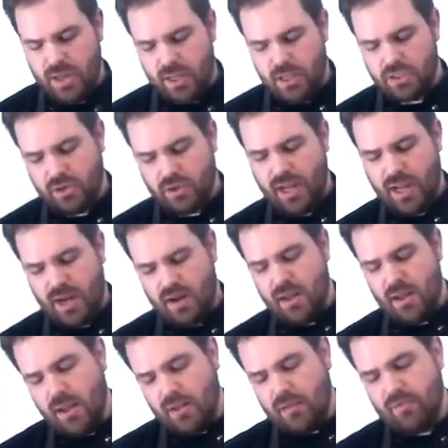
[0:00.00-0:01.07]
So again,
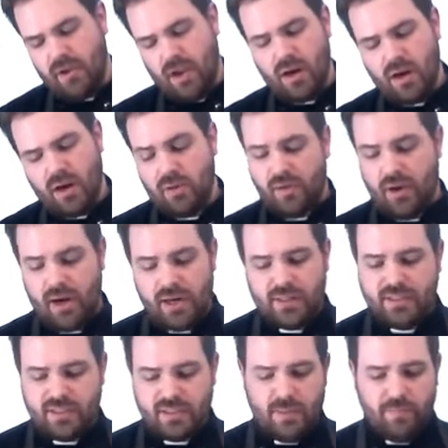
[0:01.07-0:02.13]
very, very
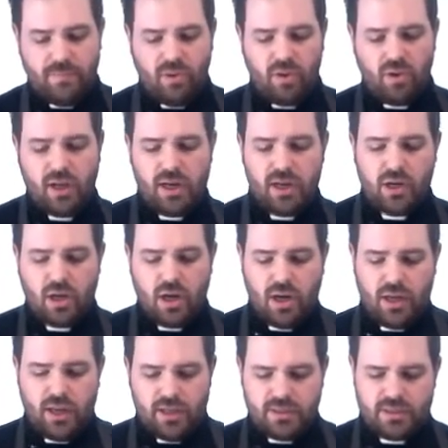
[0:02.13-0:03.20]
simple
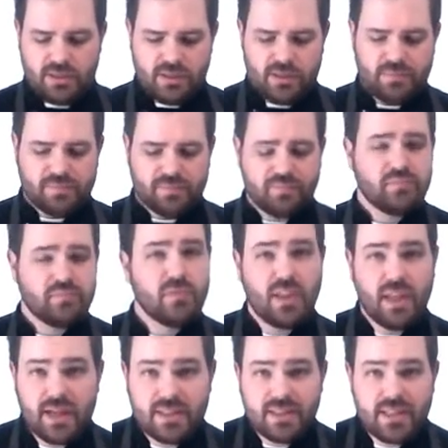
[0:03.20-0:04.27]
ingredients,
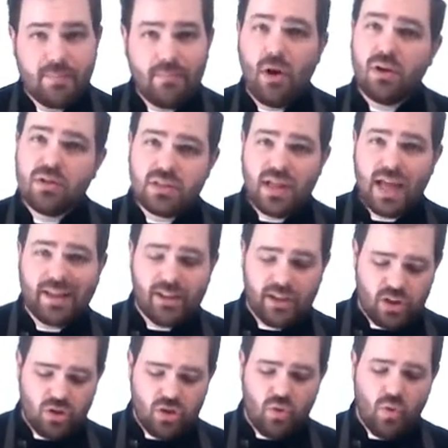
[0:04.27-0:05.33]
things that most likely
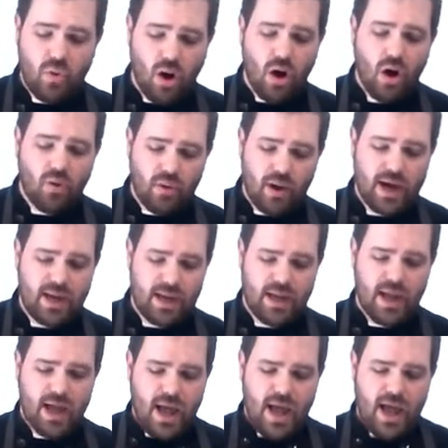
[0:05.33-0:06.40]
you already
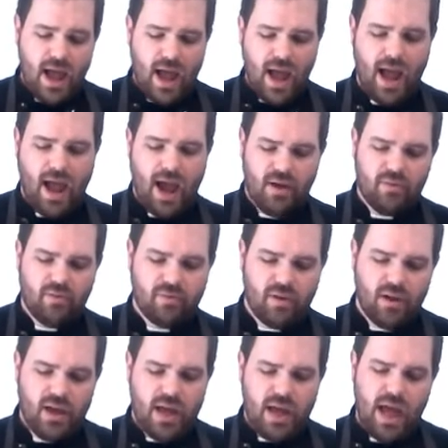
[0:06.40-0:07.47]
have
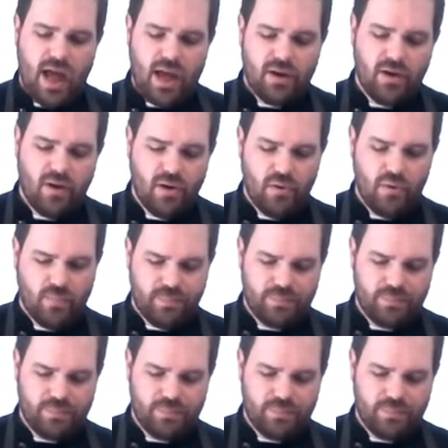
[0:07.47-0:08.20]
at home.